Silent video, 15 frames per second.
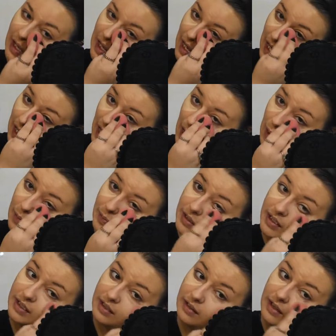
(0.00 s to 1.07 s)
And I hope to
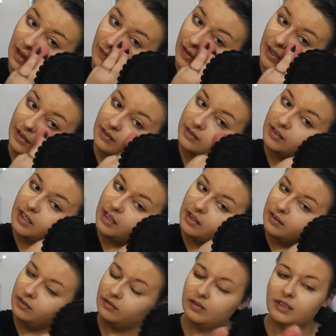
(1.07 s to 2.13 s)
still love it, you know,
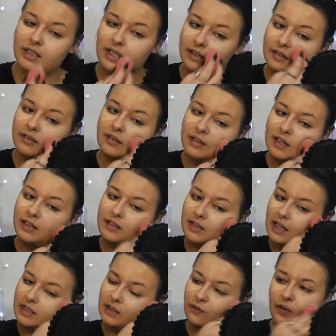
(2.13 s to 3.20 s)
until it
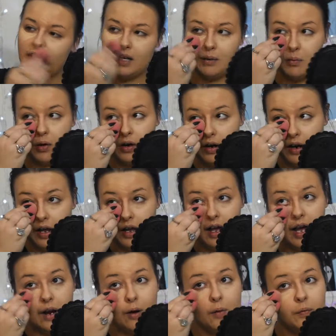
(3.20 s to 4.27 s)
doesn't fit anymore.
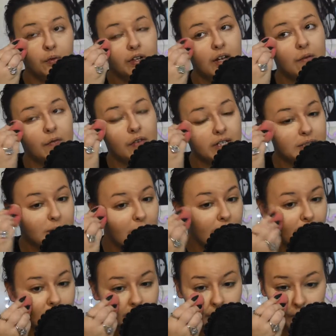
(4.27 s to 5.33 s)
And hopefully it fits better
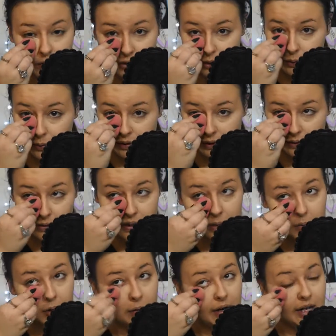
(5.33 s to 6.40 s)
in the future with losing
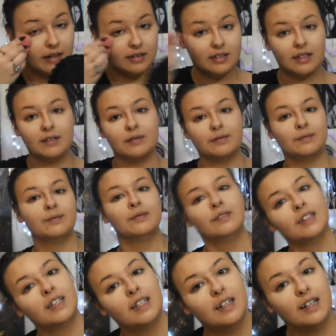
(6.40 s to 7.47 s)
more weight. So
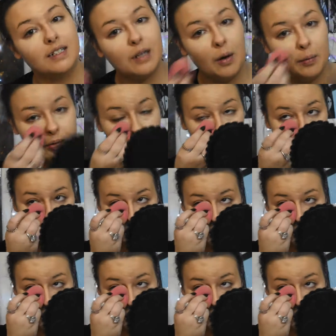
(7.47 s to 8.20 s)
let's hope so.